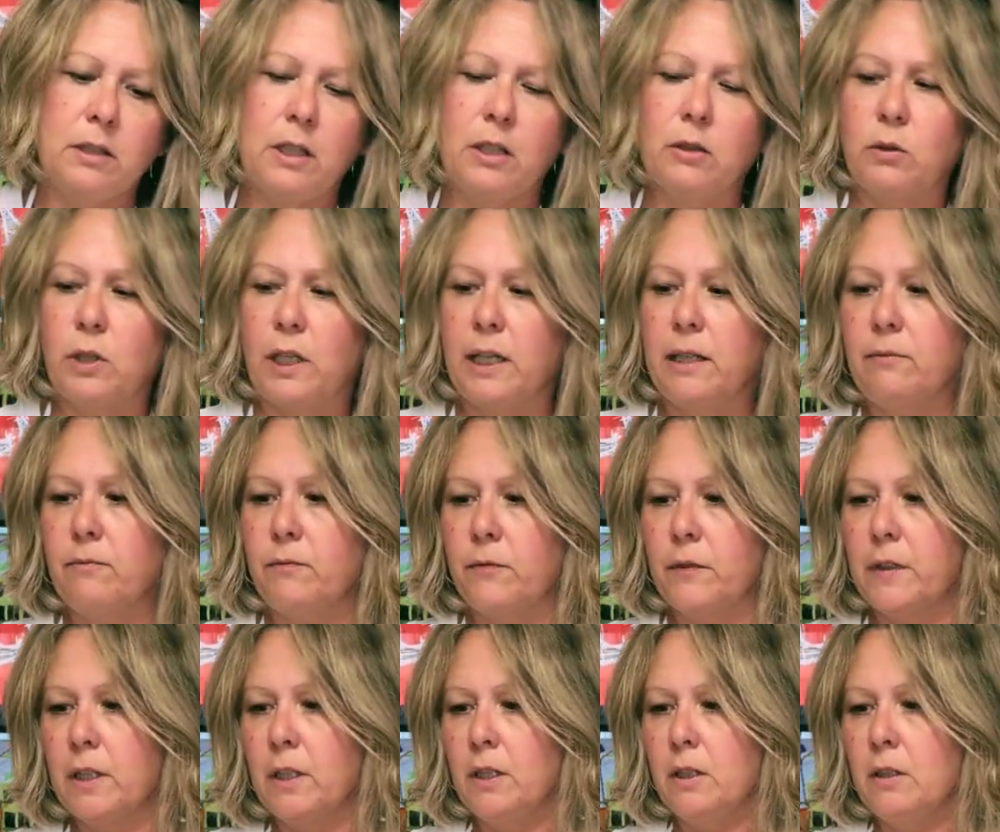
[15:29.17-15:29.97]
Okay,
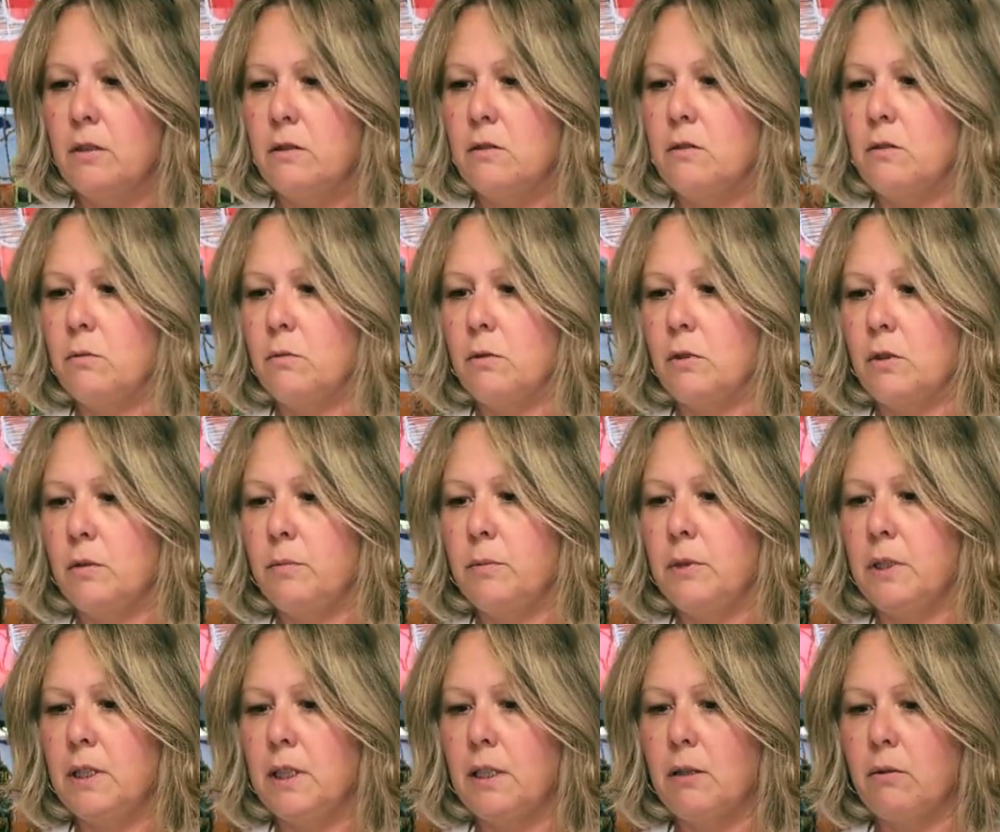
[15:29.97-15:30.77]
so we're
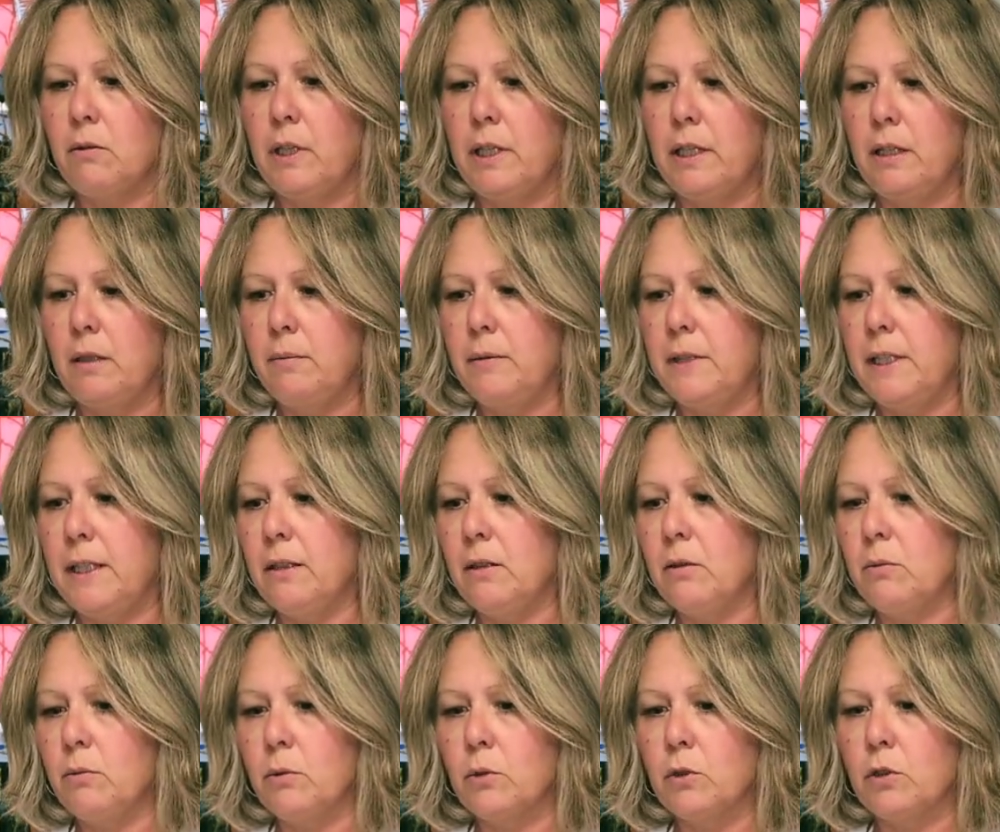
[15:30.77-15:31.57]
gonna put that right up
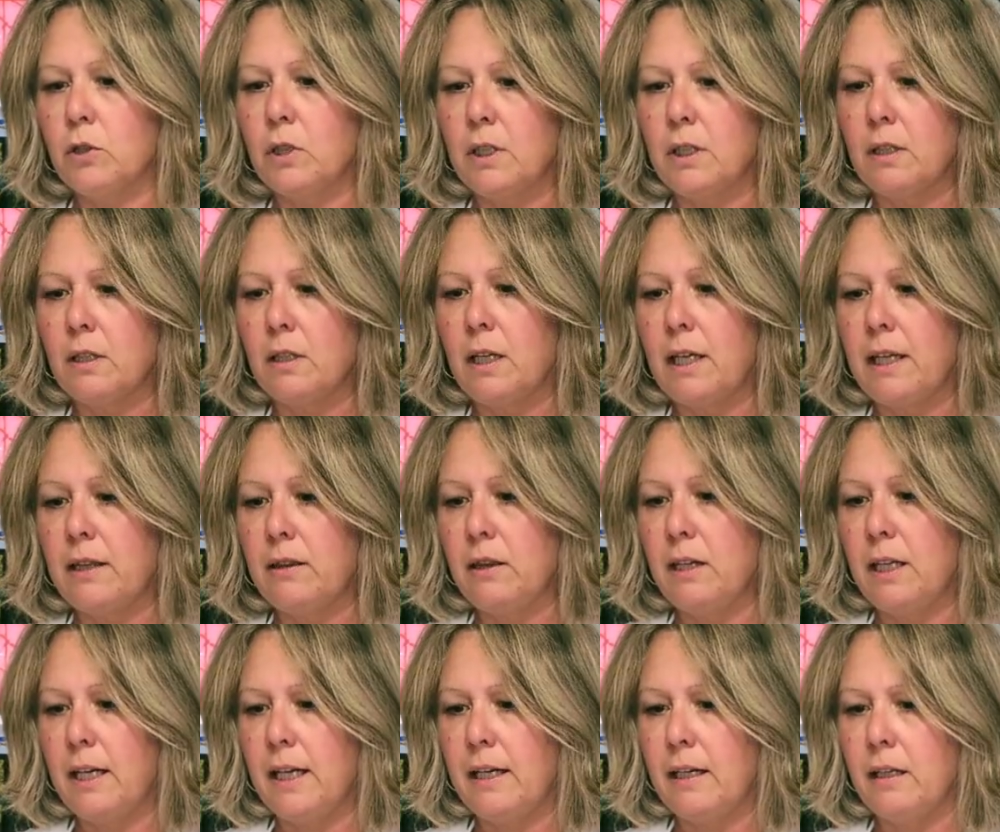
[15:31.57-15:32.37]
there. We're gonna
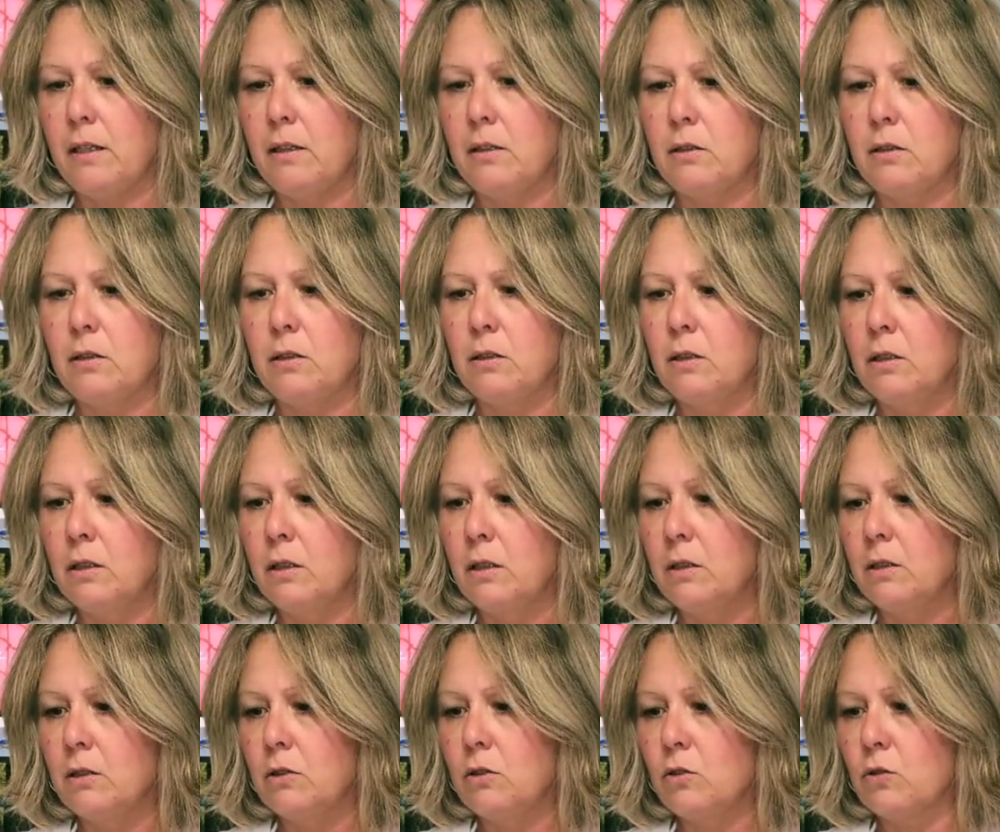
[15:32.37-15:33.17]
let that
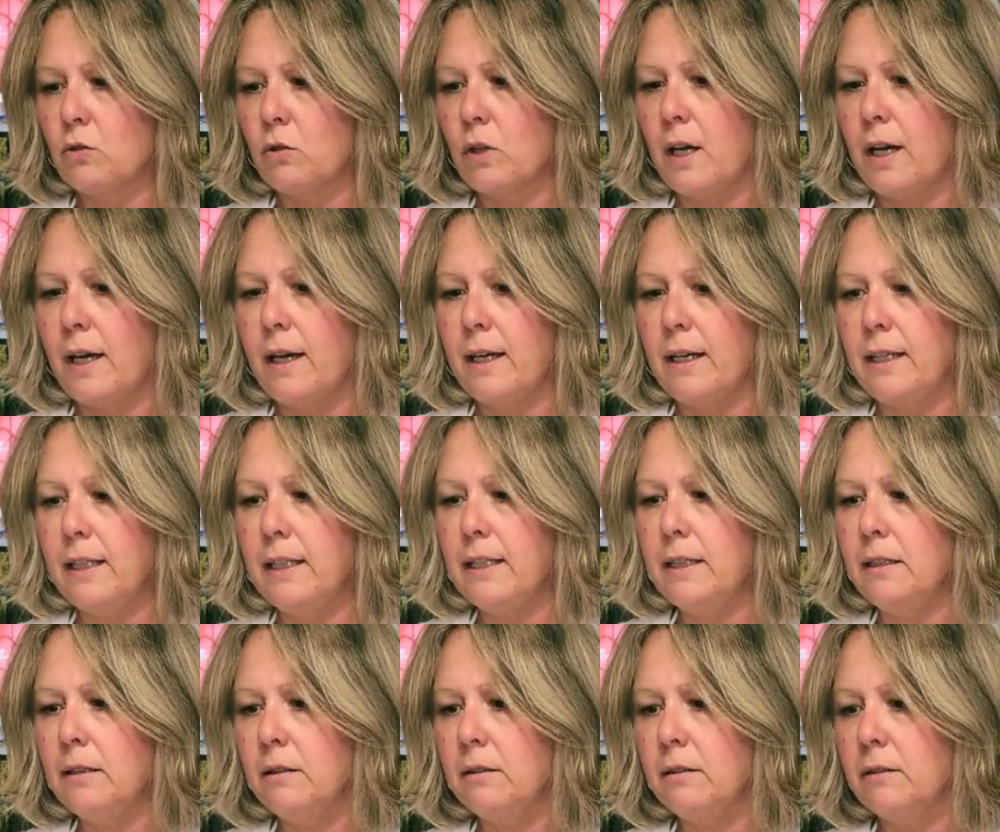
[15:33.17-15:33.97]

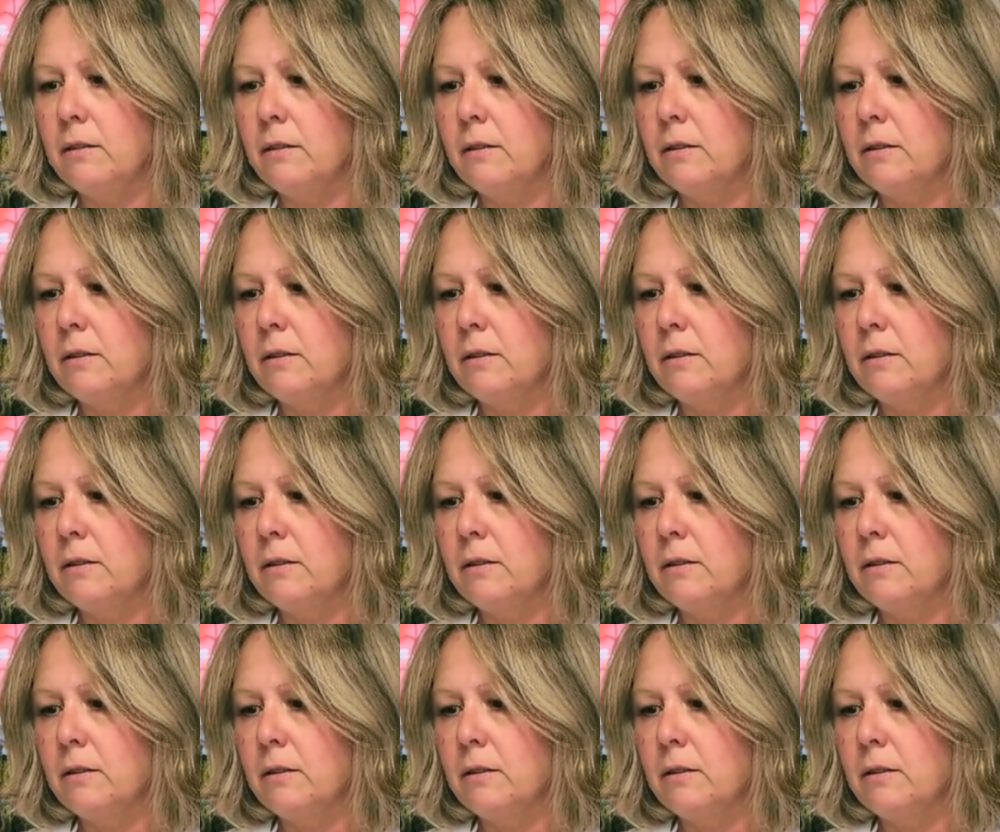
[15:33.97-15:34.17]
dry.